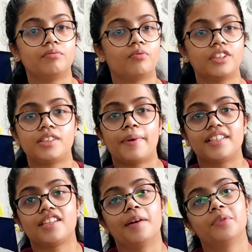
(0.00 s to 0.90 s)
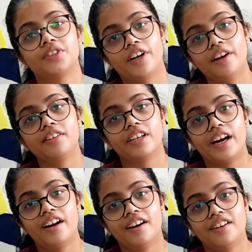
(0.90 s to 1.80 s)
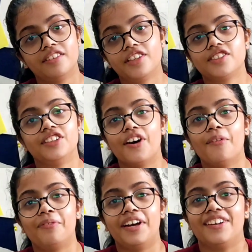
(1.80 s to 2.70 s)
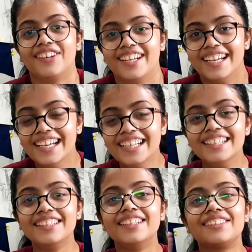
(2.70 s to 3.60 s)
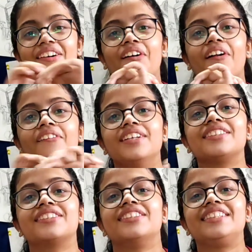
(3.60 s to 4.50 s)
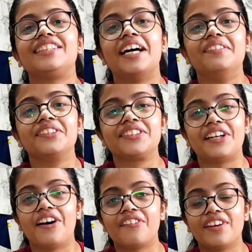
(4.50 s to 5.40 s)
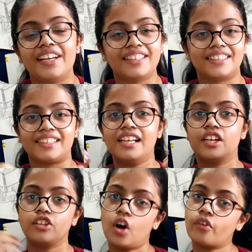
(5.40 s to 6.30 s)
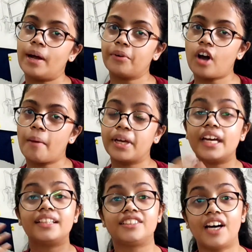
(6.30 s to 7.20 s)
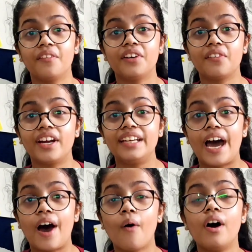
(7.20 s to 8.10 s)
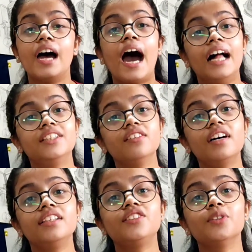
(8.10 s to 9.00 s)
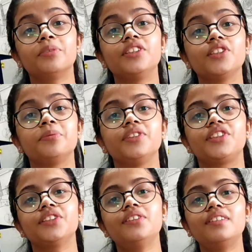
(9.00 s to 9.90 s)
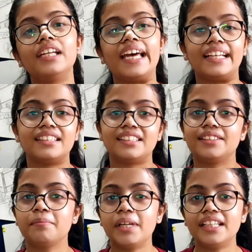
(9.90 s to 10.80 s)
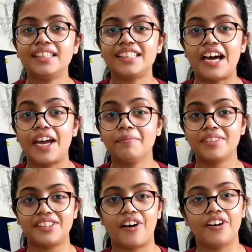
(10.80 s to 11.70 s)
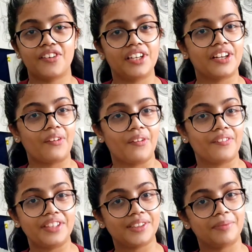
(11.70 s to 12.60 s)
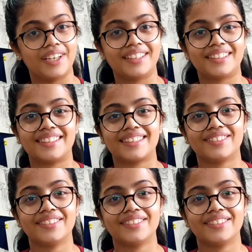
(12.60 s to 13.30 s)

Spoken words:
what's the best time to start? Yeah, there's always a good time to start reading. Just go grab your copy and start reading right now. I'll see you guys super soon, and in the meantime, start reading all of these books.